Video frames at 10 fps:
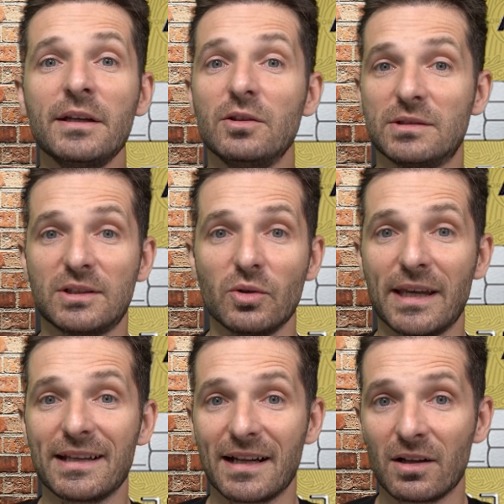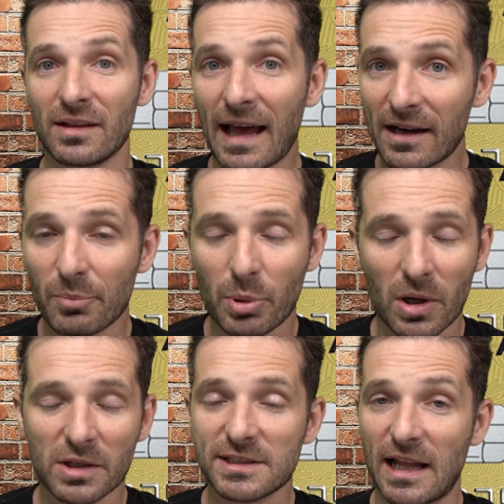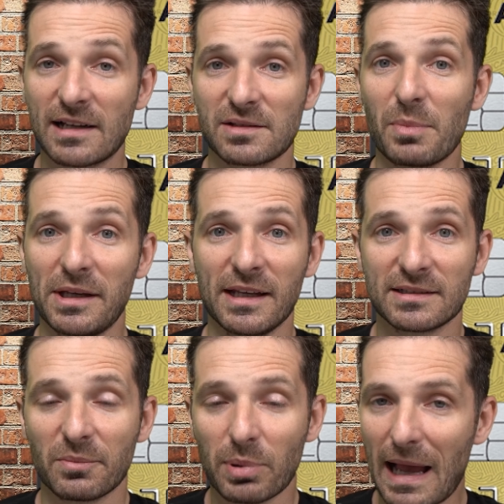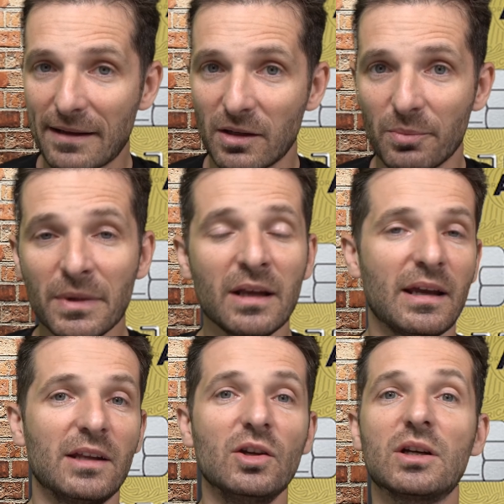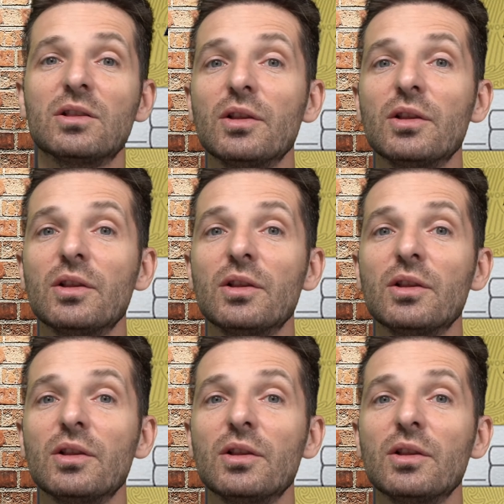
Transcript: You still get a lot of perks, not as many as the Platinum, and you could